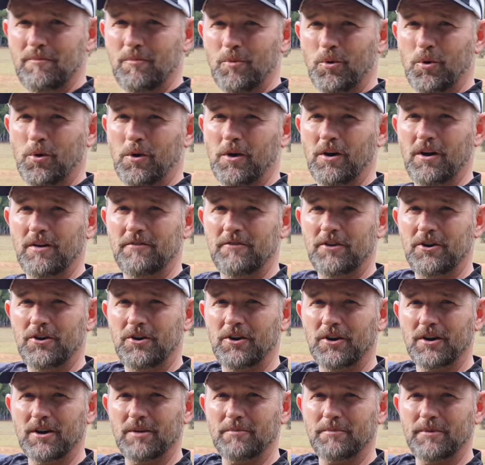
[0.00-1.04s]
more of a
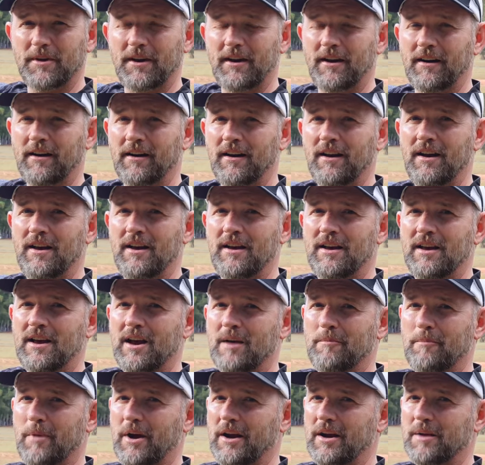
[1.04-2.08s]
hookup there.
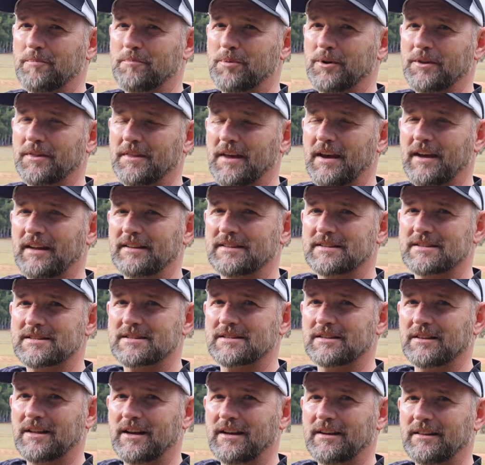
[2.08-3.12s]
I might have put that
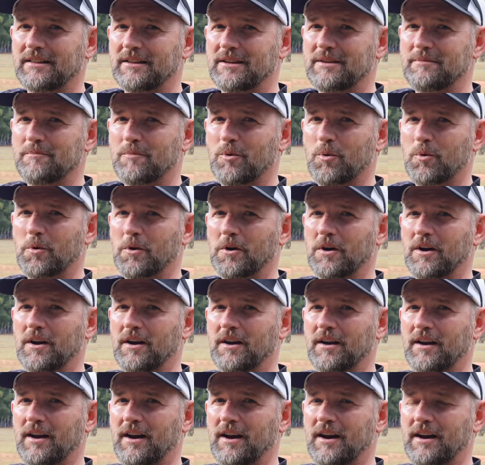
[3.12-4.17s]
slightly more
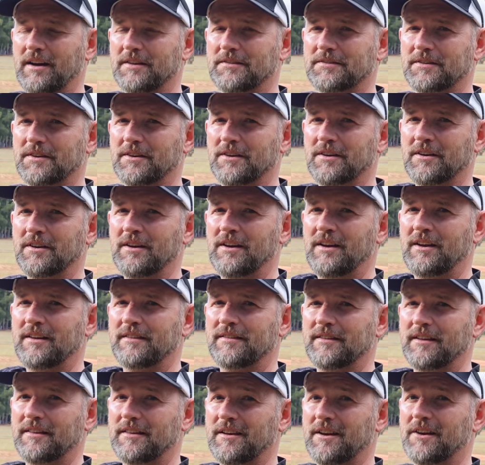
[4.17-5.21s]
on a hyzer
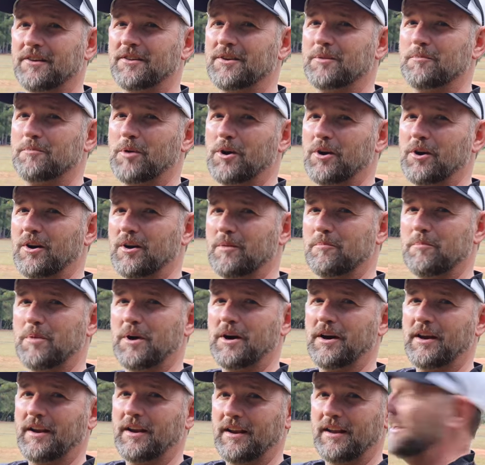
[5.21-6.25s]
than the other BeRG,
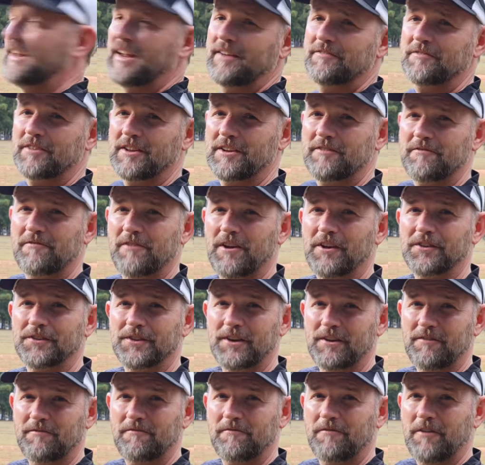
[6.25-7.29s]
but I definitely felt
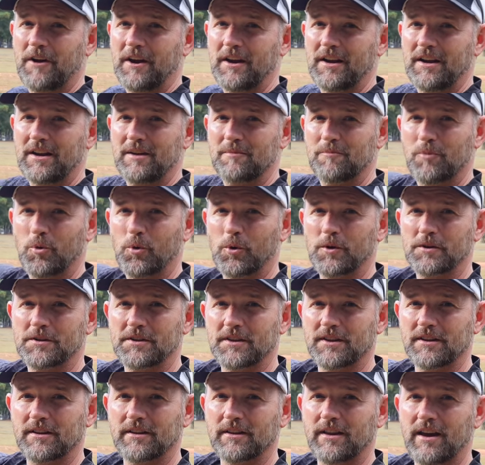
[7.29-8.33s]
it fighting more to
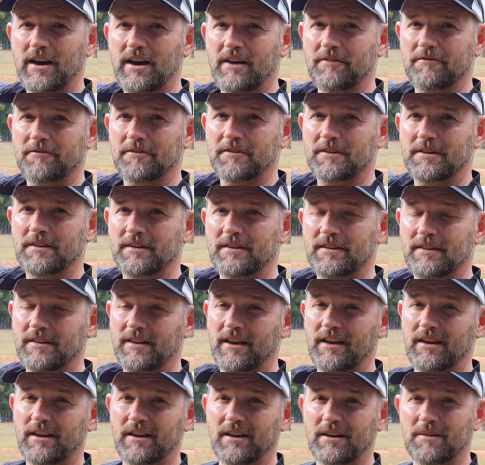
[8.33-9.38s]
the left
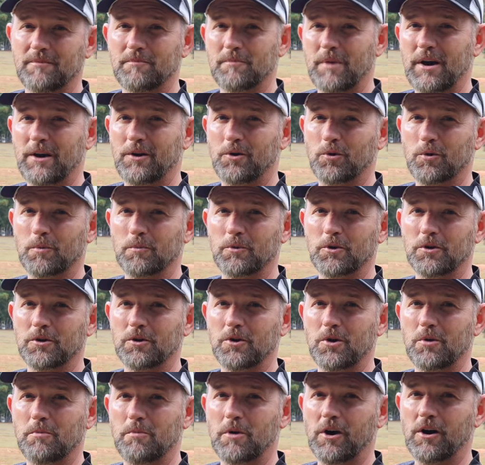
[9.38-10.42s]
than my normal
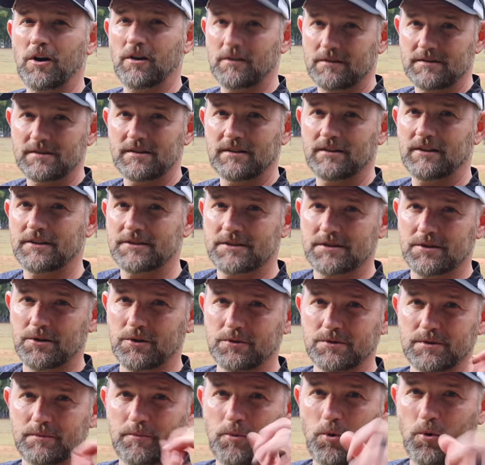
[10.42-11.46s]
Glow BeRGs. Let's throw it some